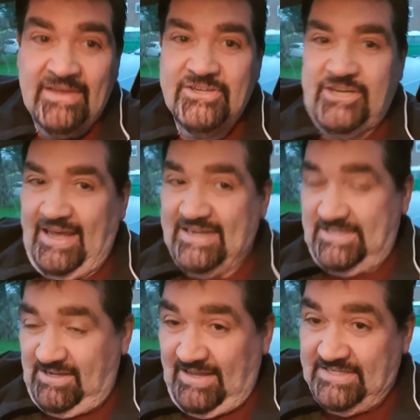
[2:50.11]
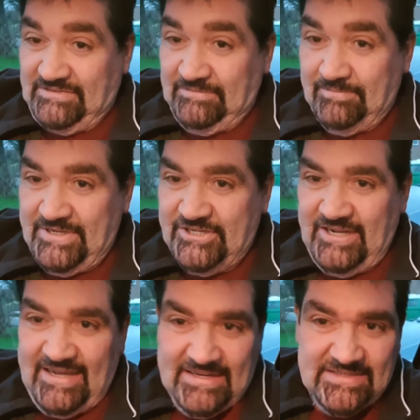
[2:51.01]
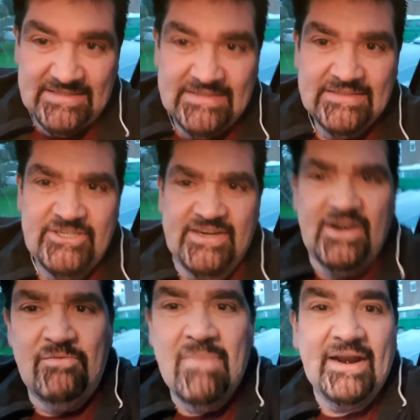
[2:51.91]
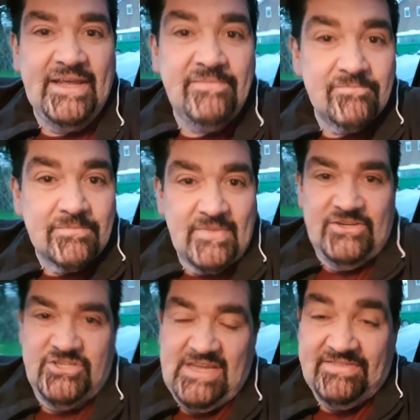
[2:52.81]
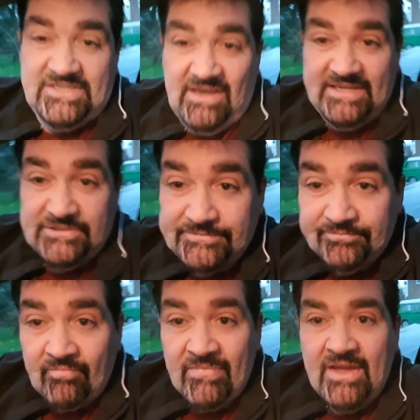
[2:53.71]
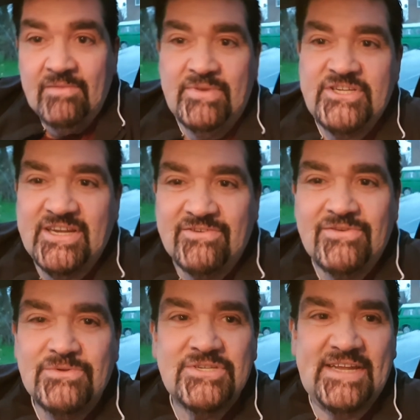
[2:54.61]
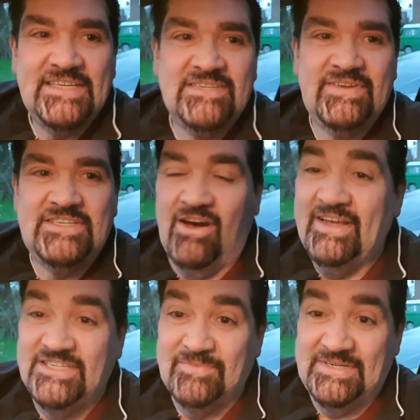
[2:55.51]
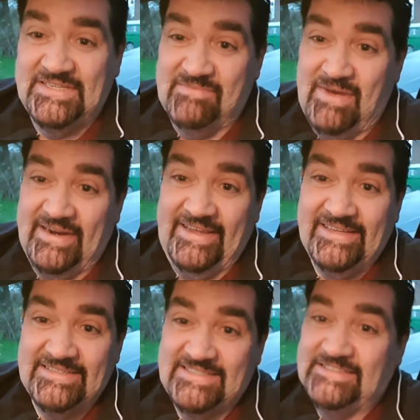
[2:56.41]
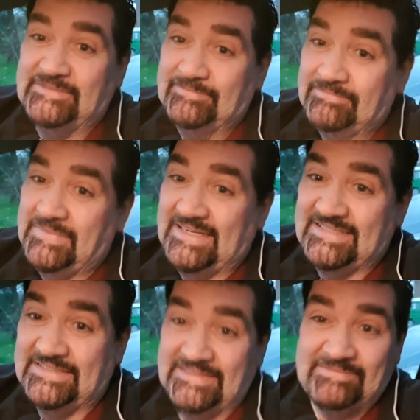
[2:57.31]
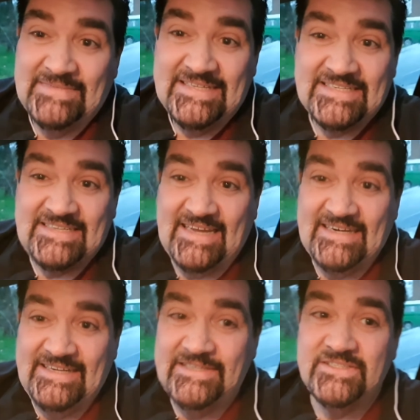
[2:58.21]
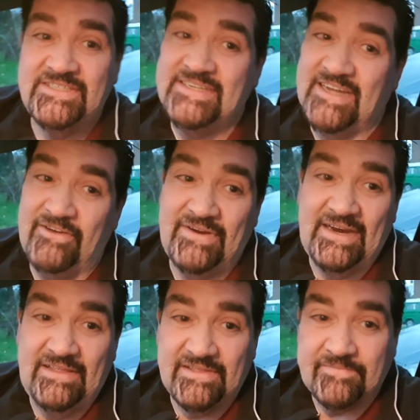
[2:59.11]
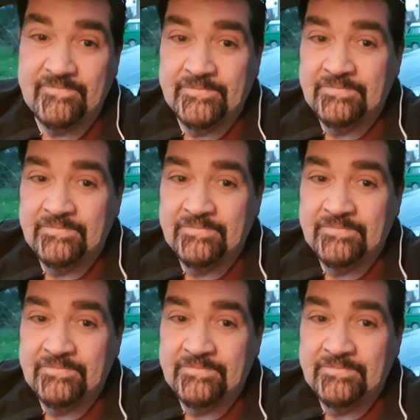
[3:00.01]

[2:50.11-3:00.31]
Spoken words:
She had a title, but she had no money. Just had the title, but she had a real sense of entitlement to money. But sadly didn't own anything.